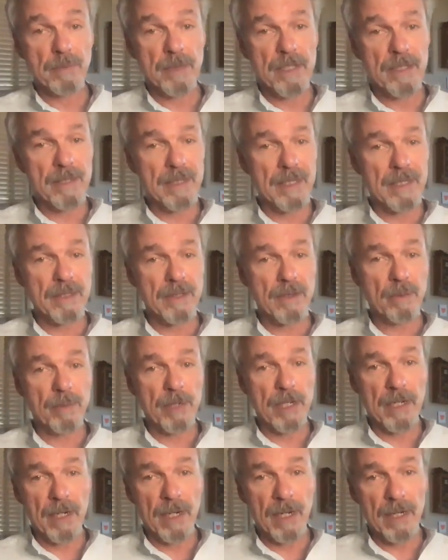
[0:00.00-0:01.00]
And he thinks, oh my
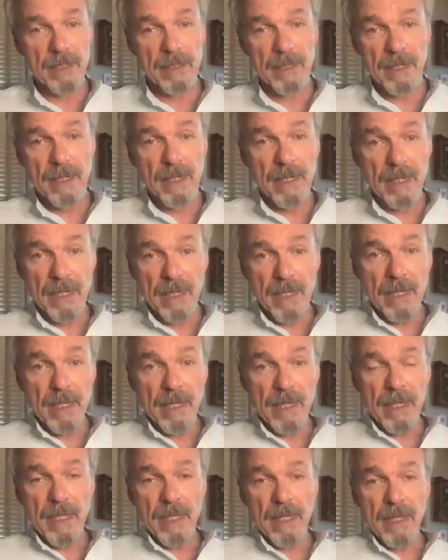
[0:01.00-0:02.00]
God,
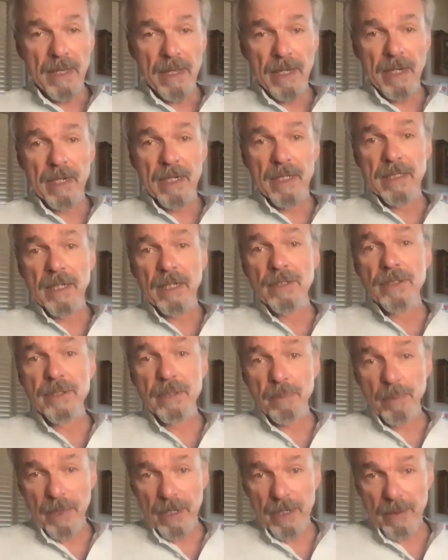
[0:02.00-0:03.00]
they're going to tell
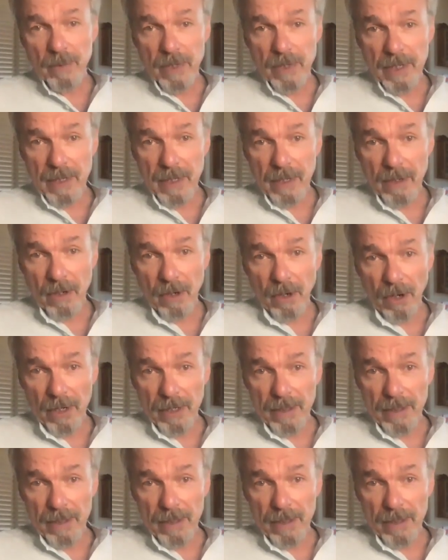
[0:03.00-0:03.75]
somebody. We're going to get caught.